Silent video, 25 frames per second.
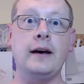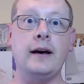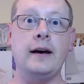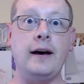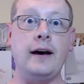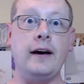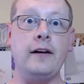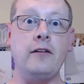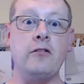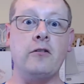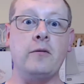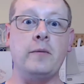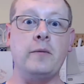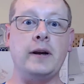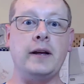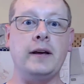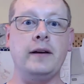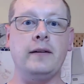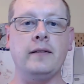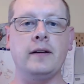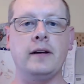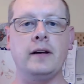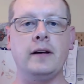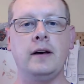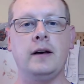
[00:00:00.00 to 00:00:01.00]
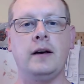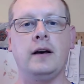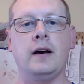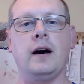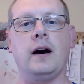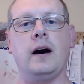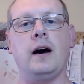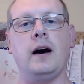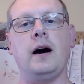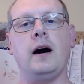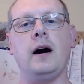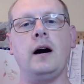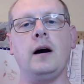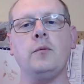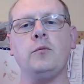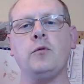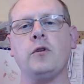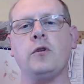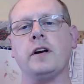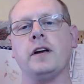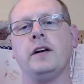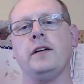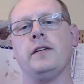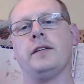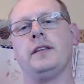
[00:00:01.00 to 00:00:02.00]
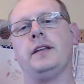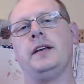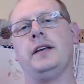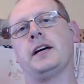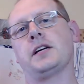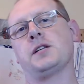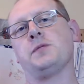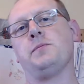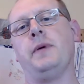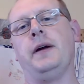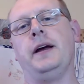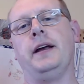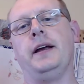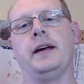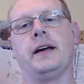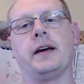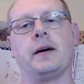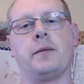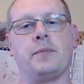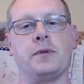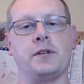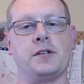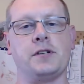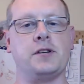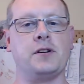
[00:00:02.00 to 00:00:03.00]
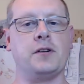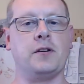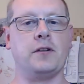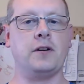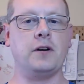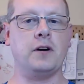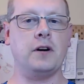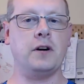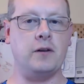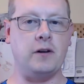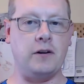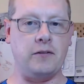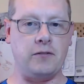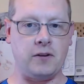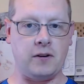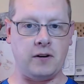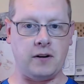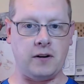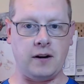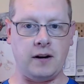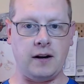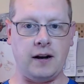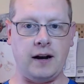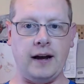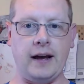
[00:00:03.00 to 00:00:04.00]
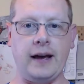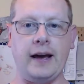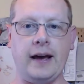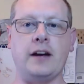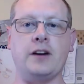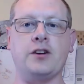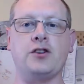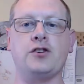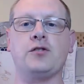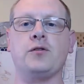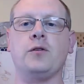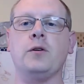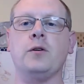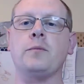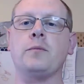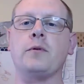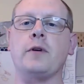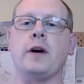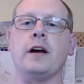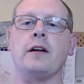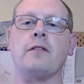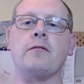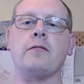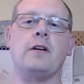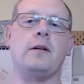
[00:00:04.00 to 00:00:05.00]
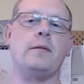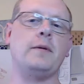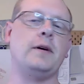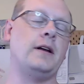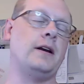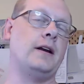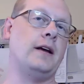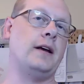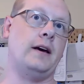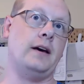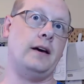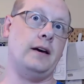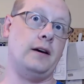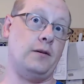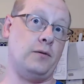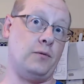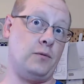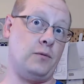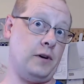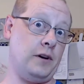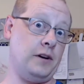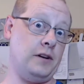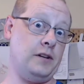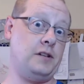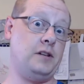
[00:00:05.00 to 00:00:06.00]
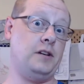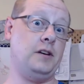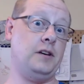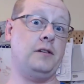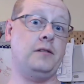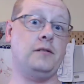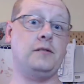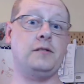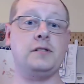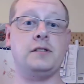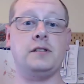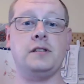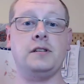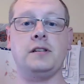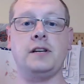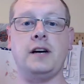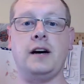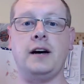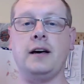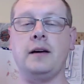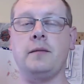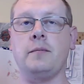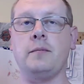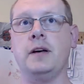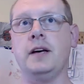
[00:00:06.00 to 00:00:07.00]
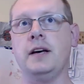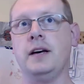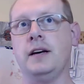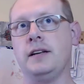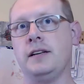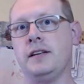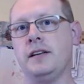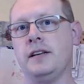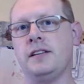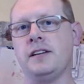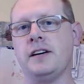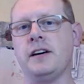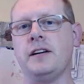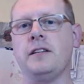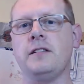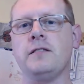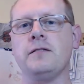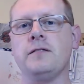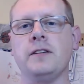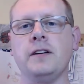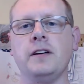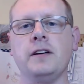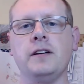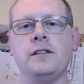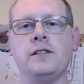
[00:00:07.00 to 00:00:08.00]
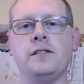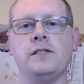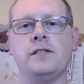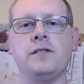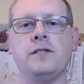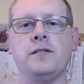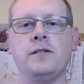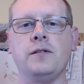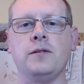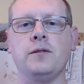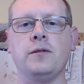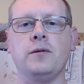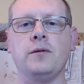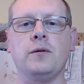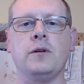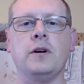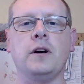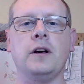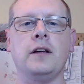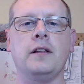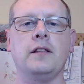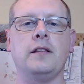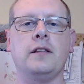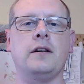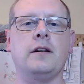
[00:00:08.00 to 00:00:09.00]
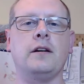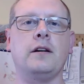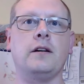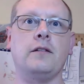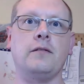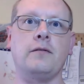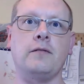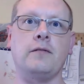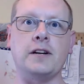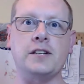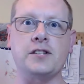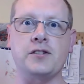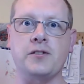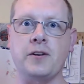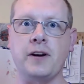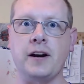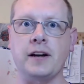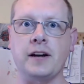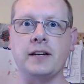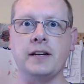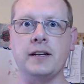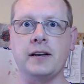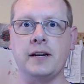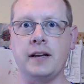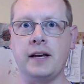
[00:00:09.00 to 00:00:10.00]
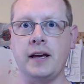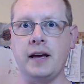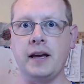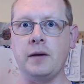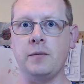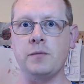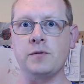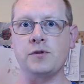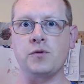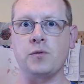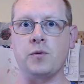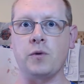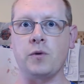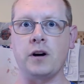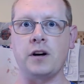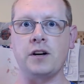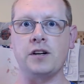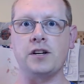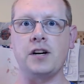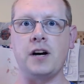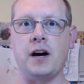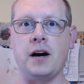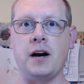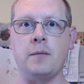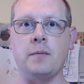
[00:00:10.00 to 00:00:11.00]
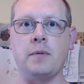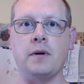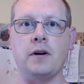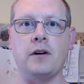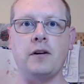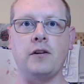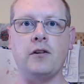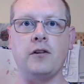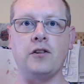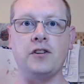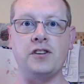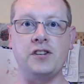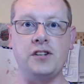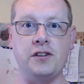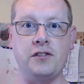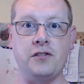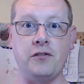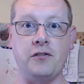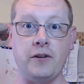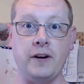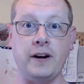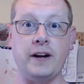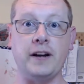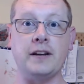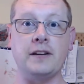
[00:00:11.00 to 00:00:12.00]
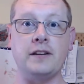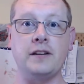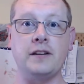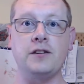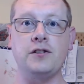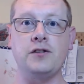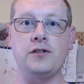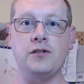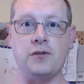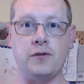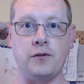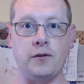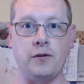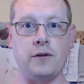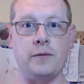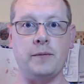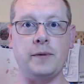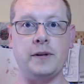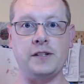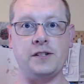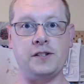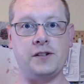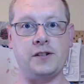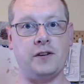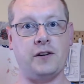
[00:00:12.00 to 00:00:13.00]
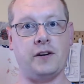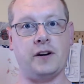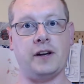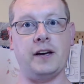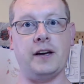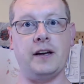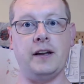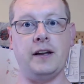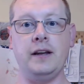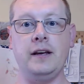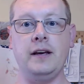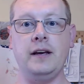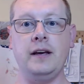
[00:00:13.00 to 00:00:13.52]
Hi, everybody. I'm working on the next painting episode. However, I had a short break from it and wanted to use the time to delve into the Resurrected Games Workshop Grand Tournament Circuit.